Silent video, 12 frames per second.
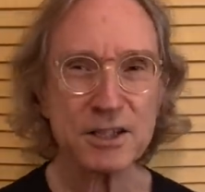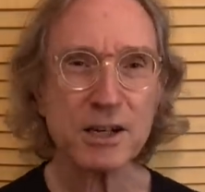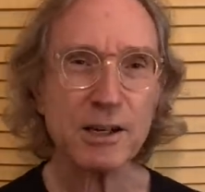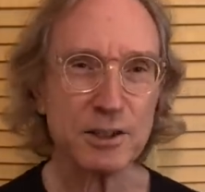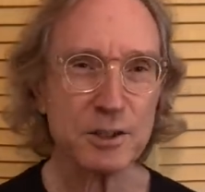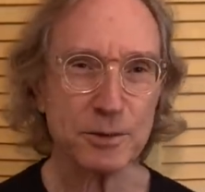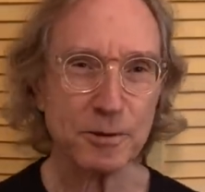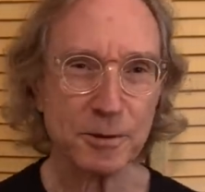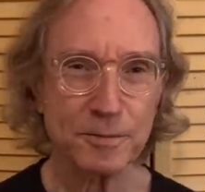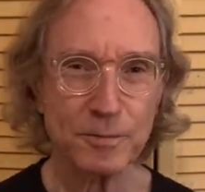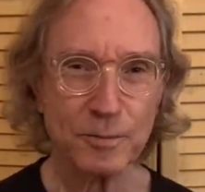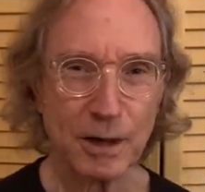customer
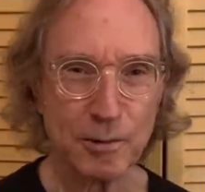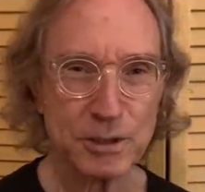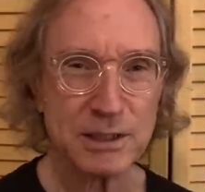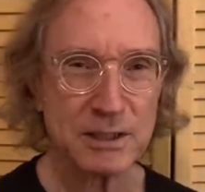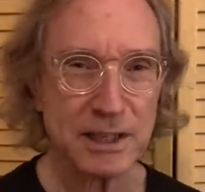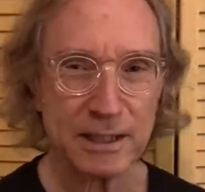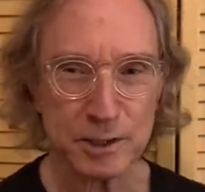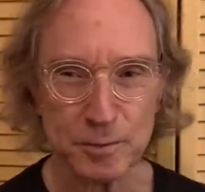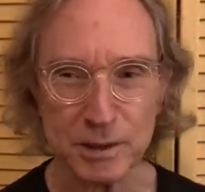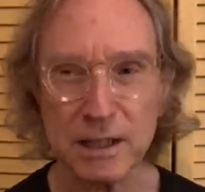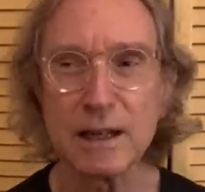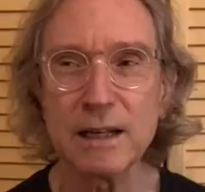when I was a salesman.